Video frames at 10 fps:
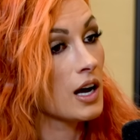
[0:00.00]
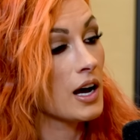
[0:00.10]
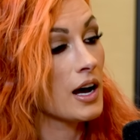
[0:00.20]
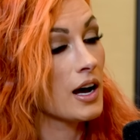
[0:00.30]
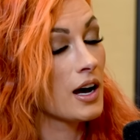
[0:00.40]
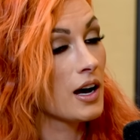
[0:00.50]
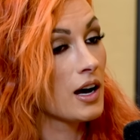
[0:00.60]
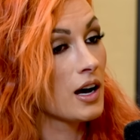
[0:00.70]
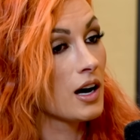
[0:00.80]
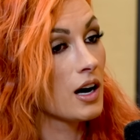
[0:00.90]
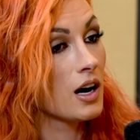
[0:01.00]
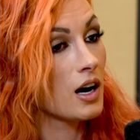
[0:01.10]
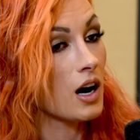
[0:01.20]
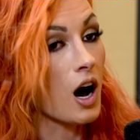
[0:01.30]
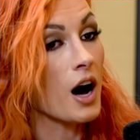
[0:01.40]
Uh,
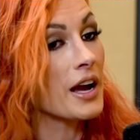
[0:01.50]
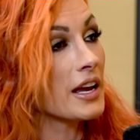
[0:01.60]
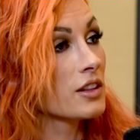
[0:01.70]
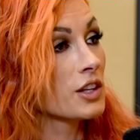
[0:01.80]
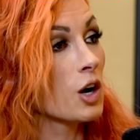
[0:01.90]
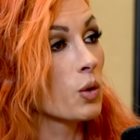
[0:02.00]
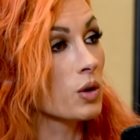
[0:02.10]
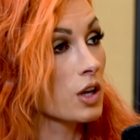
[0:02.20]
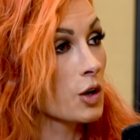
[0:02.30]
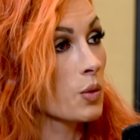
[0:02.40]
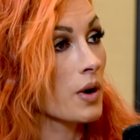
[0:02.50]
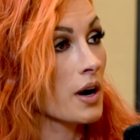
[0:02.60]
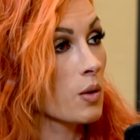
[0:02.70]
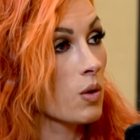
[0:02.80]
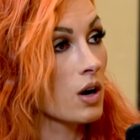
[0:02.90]
I had no clue
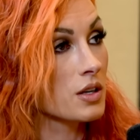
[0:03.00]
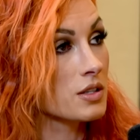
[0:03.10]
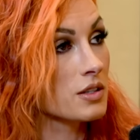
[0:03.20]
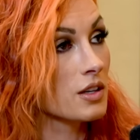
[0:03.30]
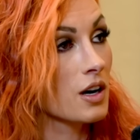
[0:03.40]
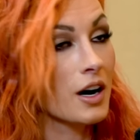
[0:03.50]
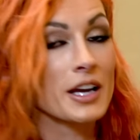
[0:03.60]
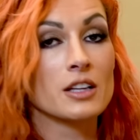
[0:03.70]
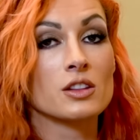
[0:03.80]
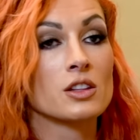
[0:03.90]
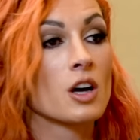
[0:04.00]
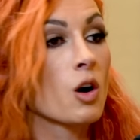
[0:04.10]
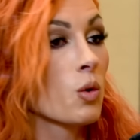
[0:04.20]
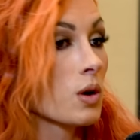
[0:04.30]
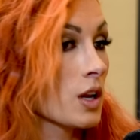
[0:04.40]
where I was. I had
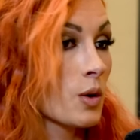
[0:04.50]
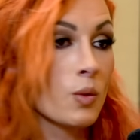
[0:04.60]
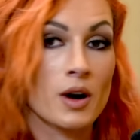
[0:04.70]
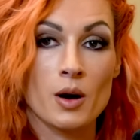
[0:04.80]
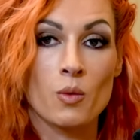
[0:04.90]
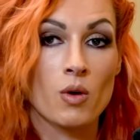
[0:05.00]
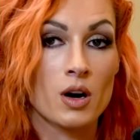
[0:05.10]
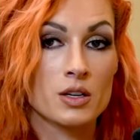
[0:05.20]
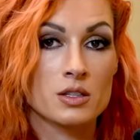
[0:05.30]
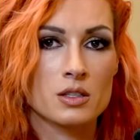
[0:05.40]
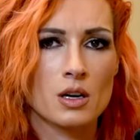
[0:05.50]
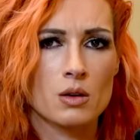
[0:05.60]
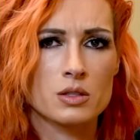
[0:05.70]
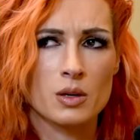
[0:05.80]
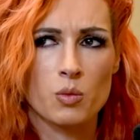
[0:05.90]
no clue where I was. I
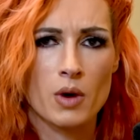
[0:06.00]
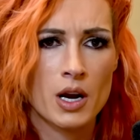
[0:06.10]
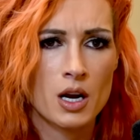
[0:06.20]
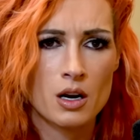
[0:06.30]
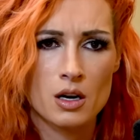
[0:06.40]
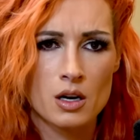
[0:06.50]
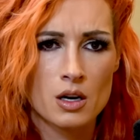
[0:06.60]
was like, where,